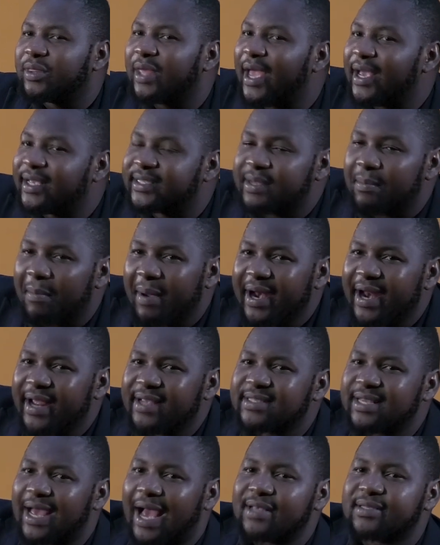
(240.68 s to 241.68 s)
the examiner
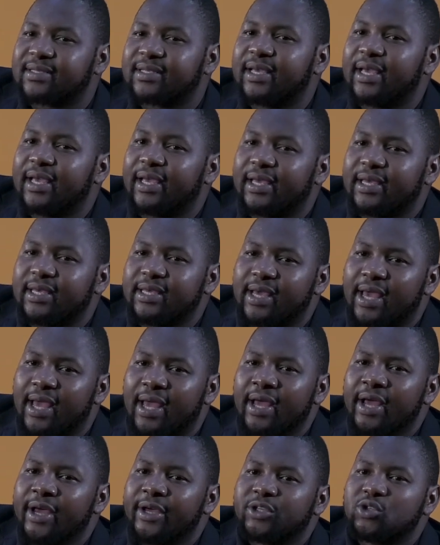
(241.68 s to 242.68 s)
is asking
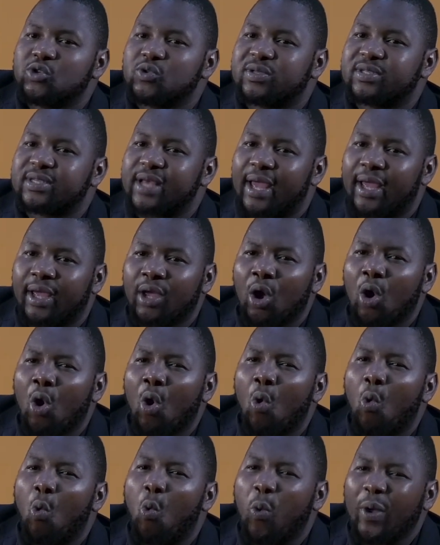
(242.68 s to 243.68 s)
here to say
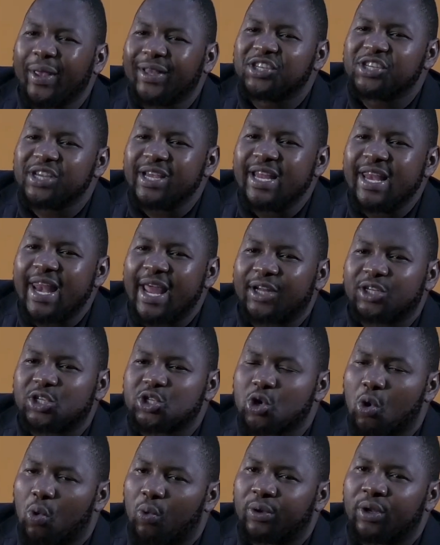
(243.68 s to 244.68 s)
which
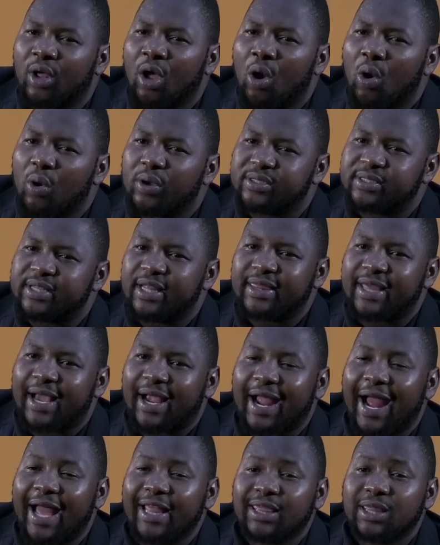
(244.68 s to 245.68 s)
electrode, is it the
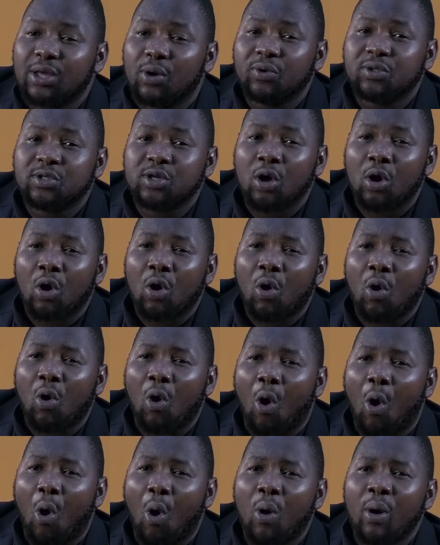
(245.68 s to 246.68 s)
cathode
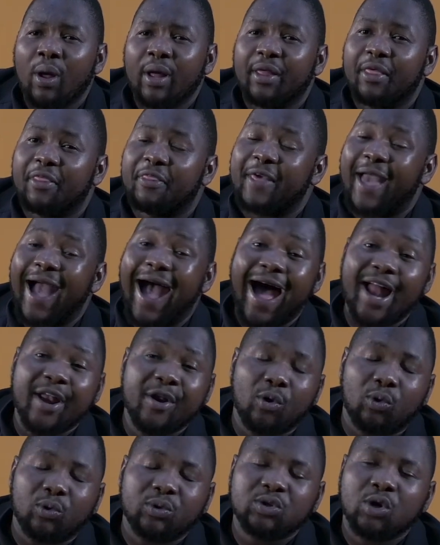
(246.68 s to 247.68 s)
or the
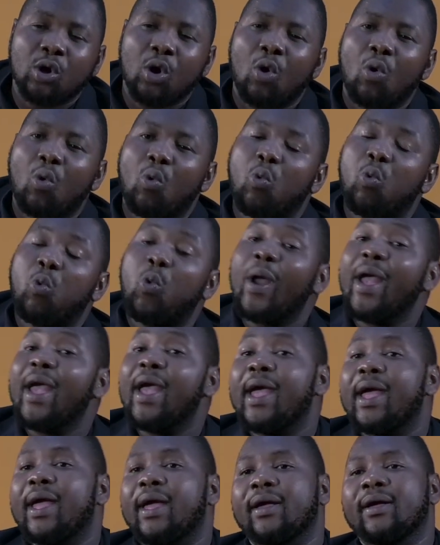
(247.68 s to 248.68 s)
anode,
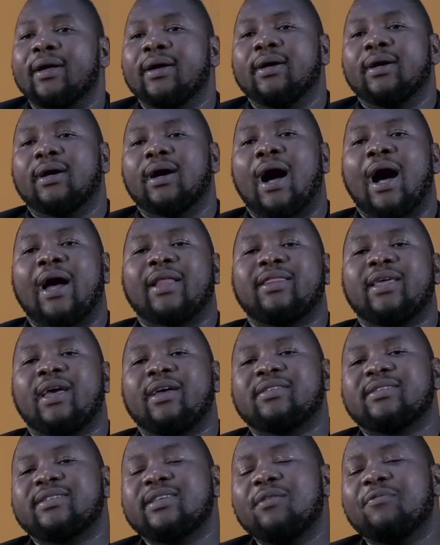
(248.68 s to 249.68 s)
where the
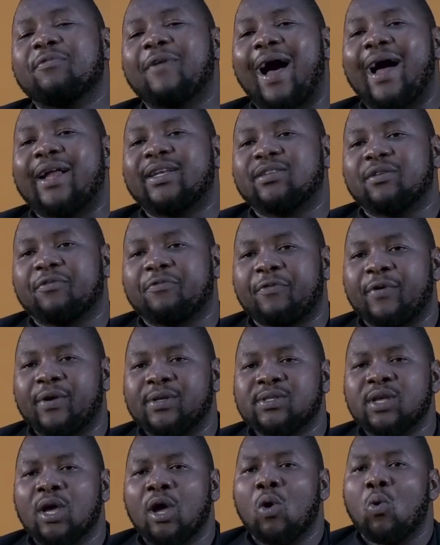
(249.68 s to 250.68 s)
silver artifact
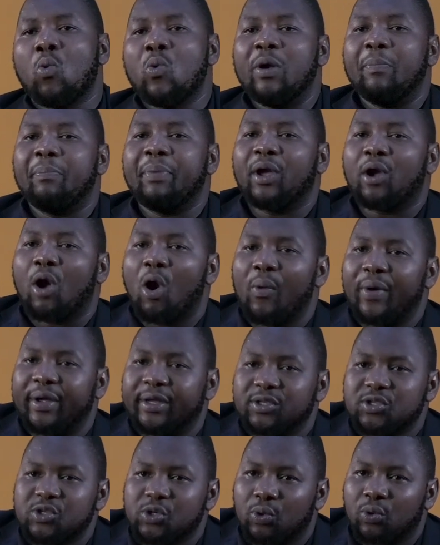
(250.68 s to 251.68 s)
will be
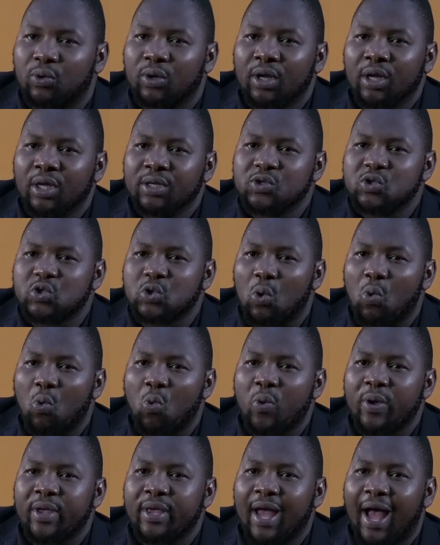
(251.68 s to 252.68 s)
going to. So
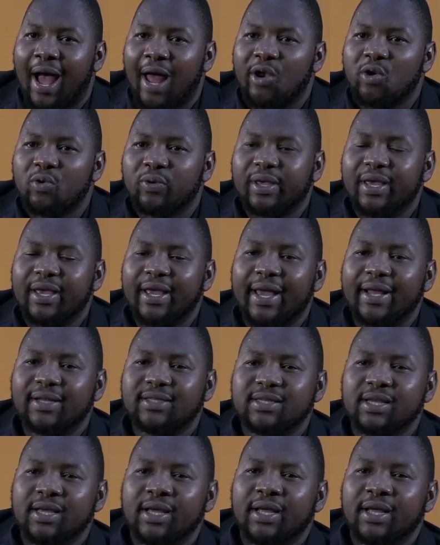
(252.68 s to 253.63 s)
we are looking at